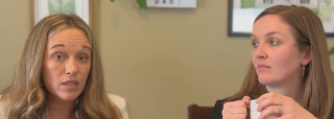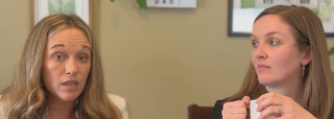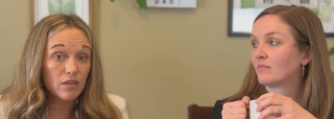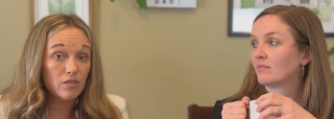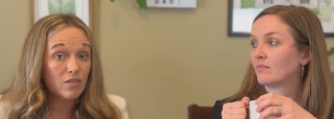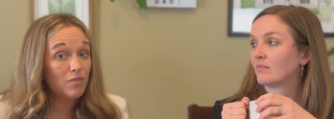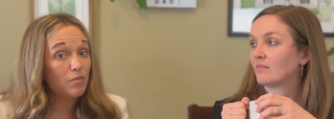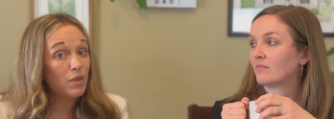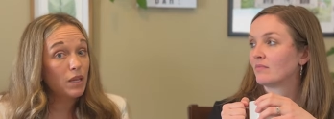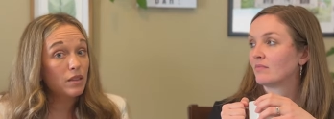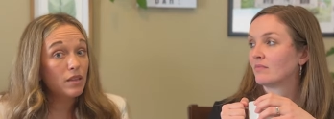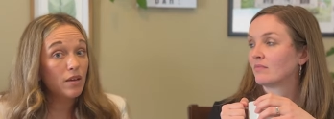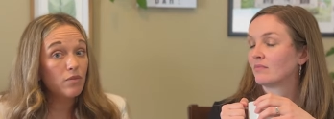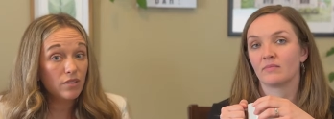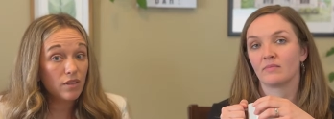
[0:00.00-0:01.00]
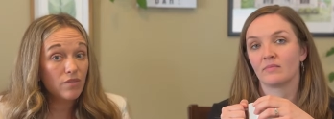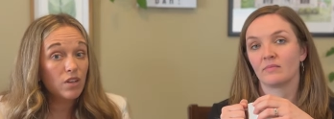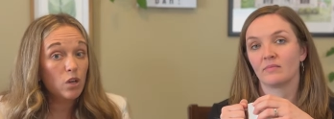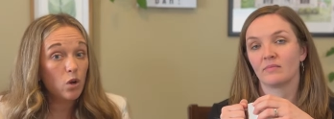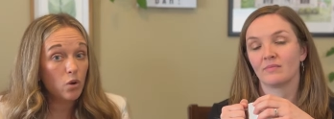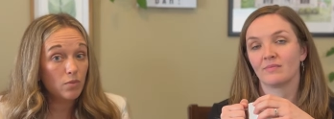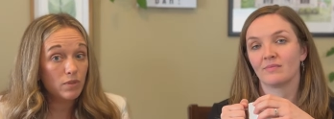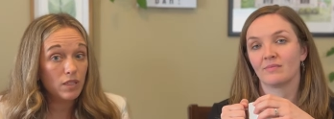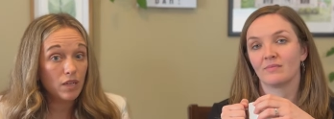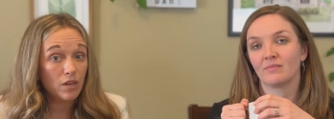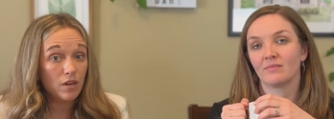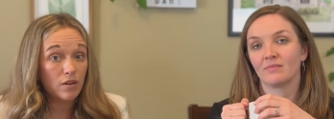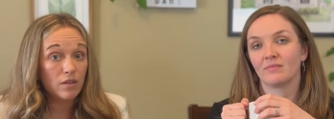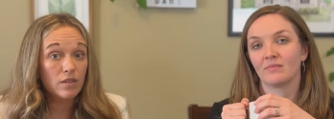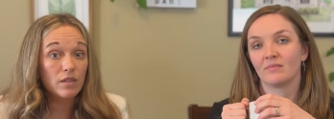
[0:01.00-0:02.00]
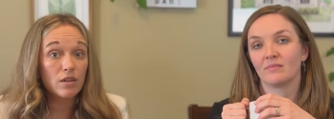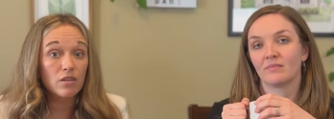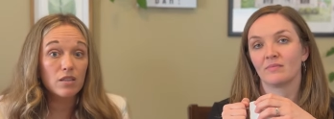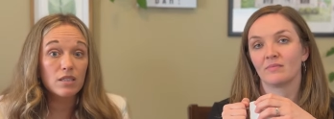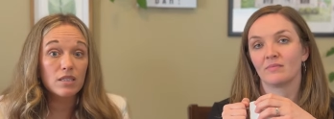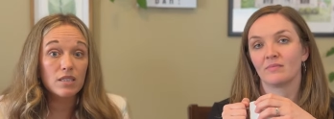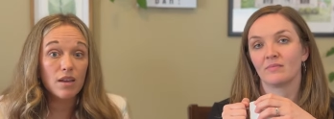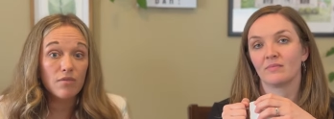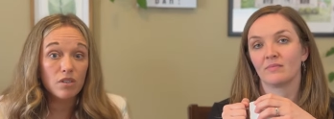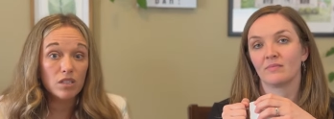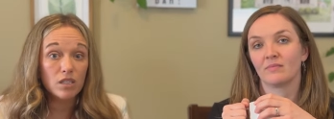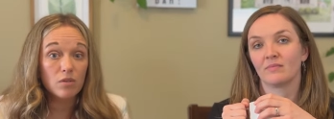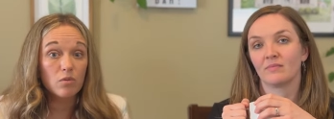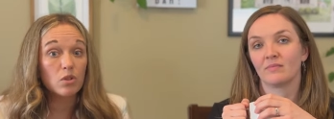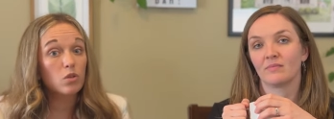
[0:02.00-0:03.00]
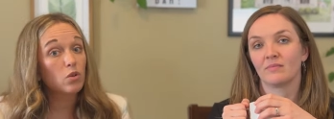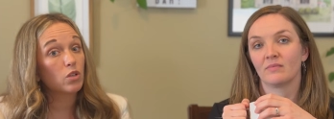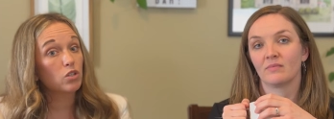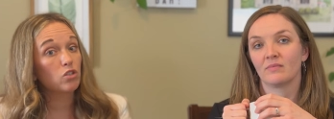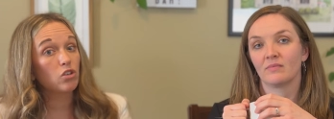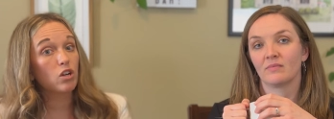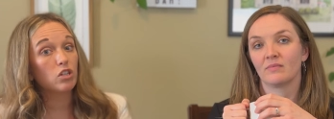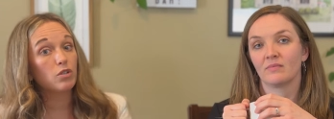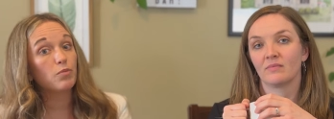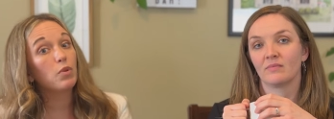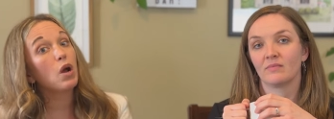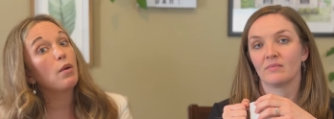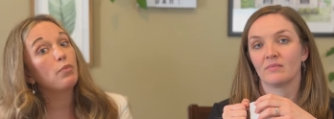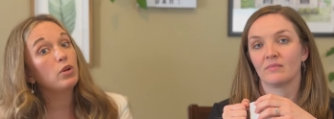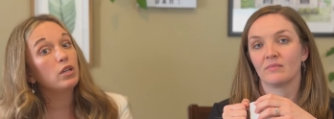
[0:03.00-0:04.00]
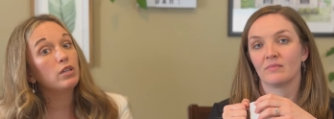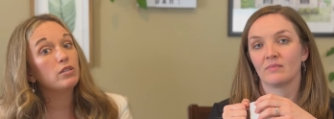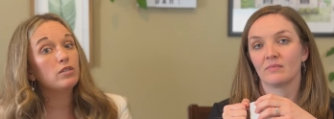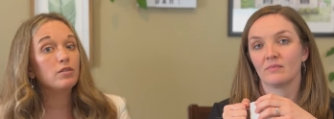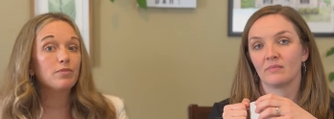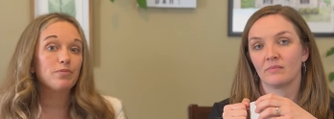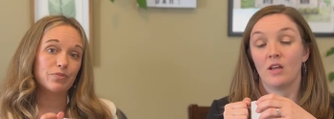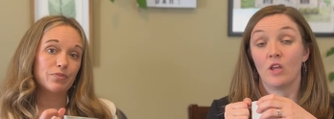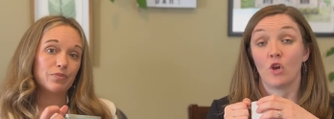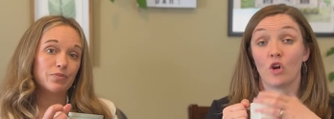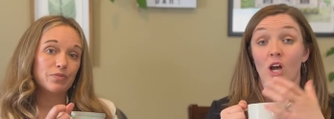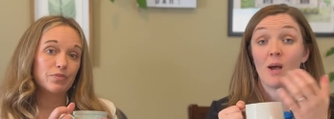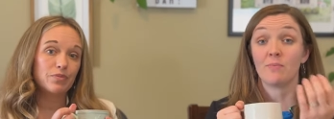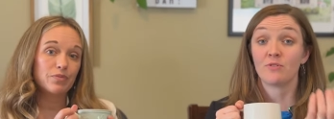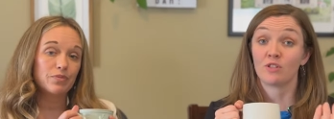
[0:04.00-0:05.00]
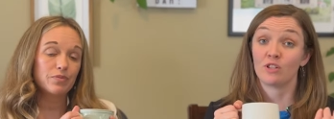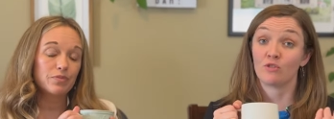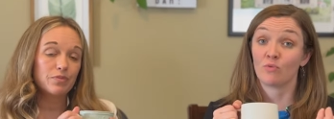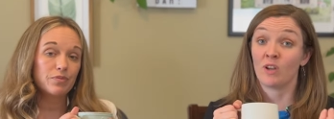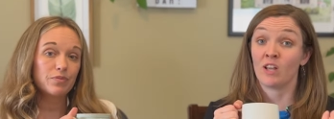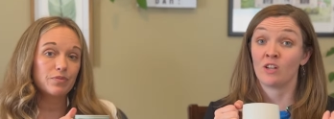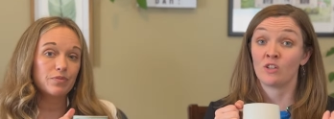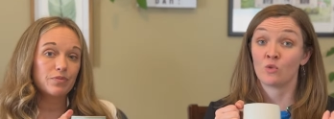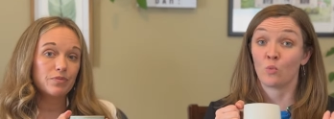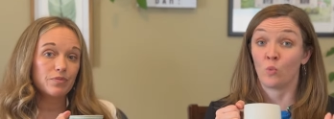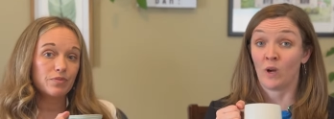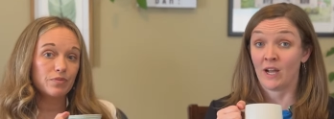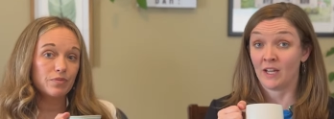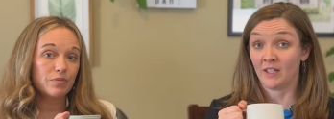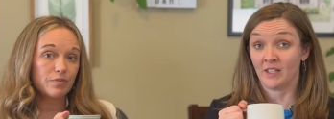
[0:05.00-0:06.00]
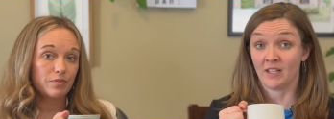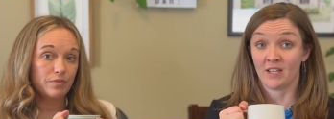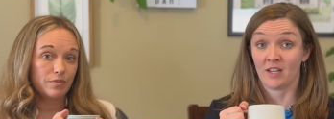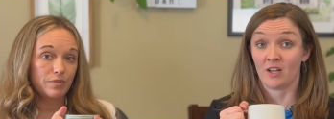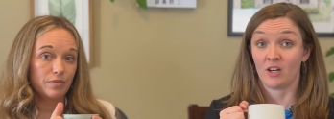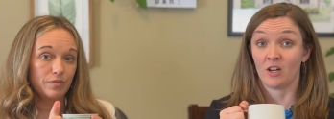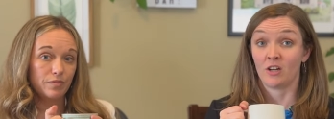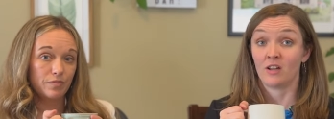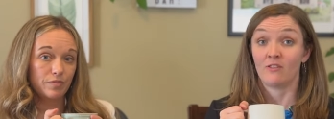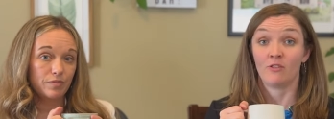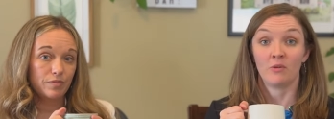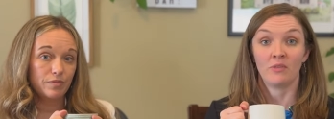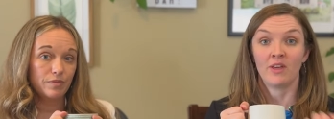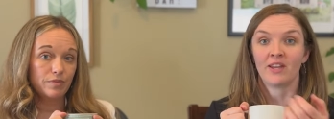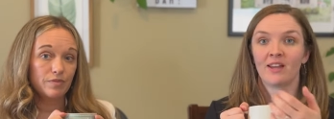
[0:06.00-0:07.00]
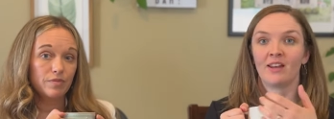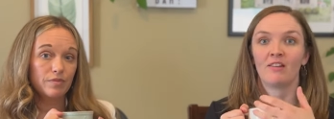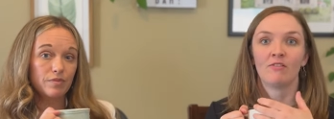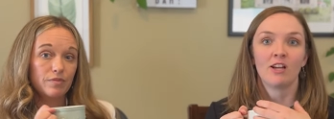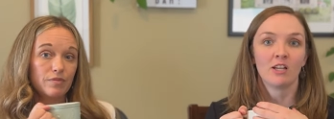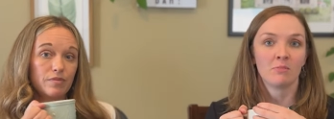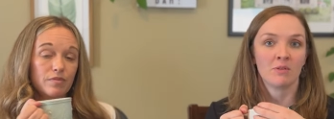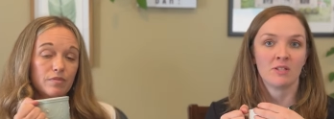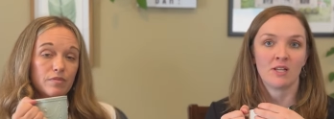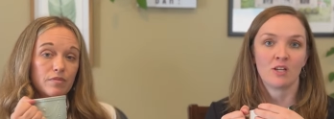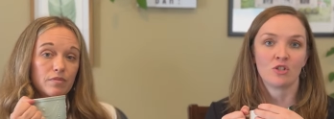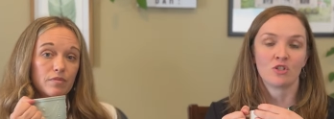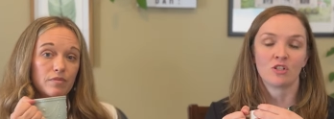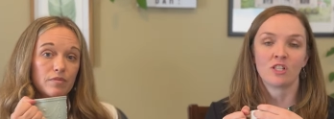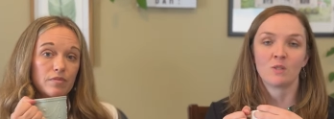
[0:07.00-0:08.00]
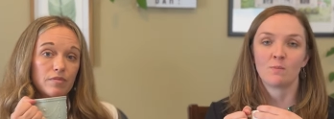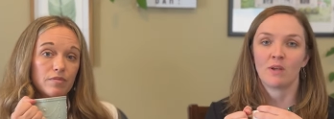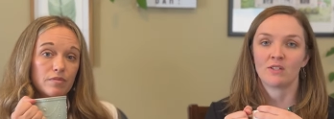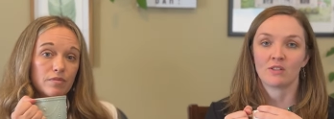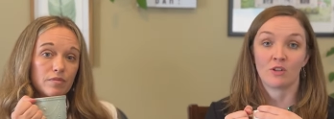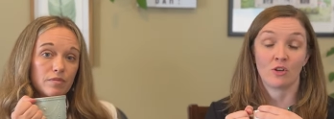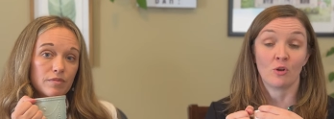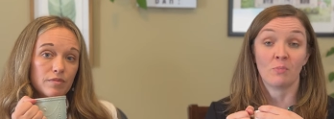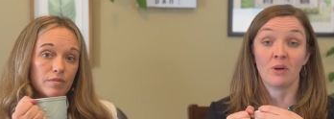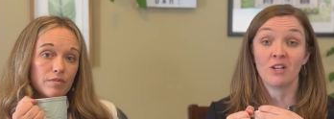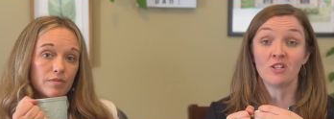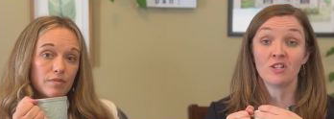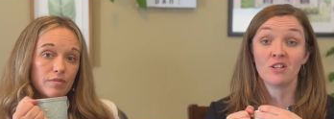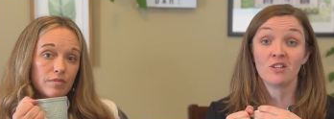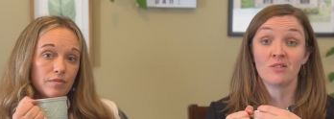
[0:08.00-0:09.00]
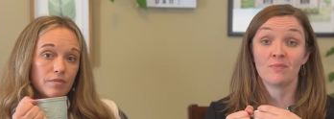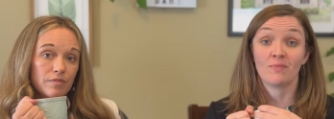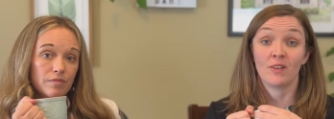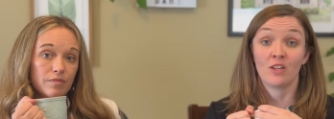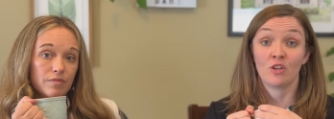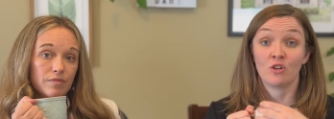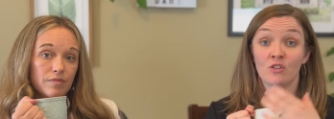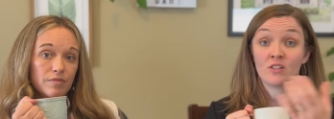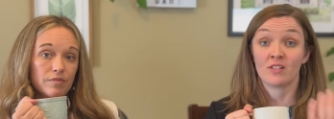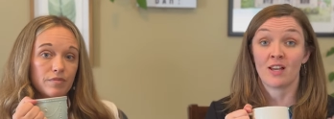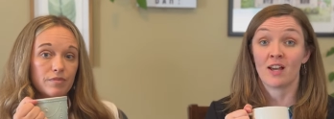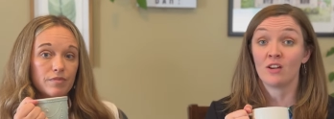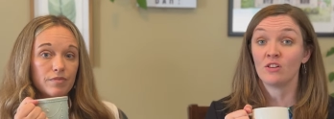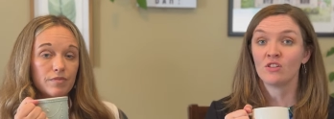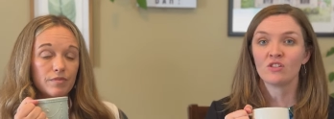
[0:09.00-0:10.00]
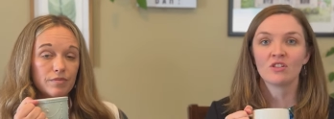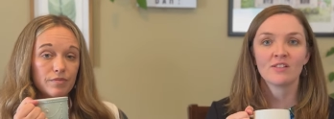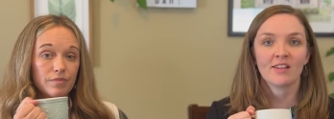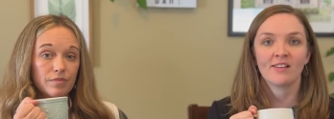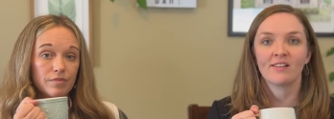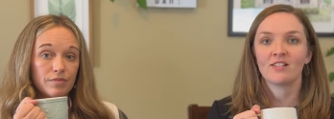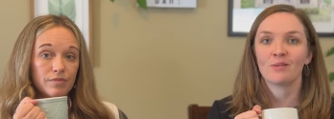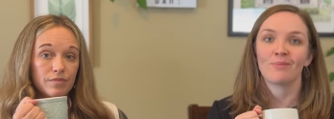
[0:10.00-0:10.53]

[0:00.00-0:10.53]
Speaker 1: sales of main level living homes here, nearly 70 were new construction properties.
Speaker 2: Your options range wildly here. If you'd like any recommendations based on your budget, and you're desirous to send us a